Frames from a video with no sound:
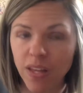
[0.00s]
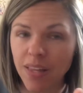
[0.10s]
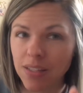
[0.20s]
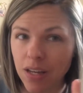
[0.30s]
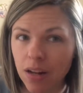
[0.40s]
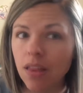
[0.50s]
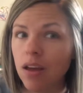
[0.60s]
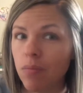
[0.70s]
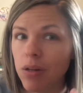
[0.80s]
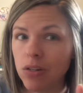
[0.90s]
That's kind of
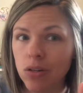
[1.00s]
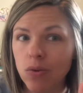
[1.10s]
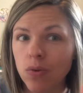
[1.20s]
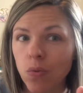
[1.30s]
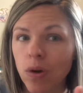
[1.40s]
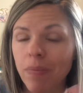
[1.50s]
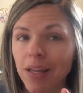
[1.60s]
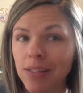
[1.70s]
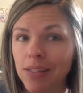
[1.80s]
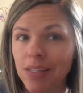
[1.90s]
like my 2-in-1, my
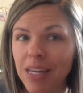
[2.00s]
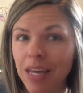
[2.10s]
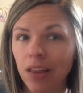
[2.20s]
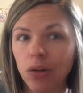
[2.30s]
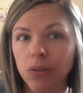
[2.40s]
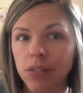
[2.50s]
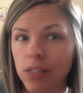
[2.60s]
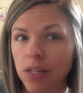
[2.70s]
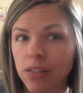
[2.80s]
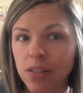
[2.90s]
sneaky little
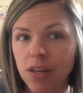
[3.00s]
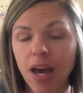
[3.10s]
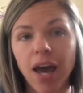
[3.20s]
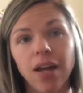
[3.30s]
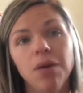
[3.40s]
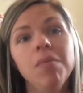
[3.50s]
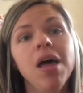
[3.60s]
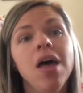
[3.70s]
6th item,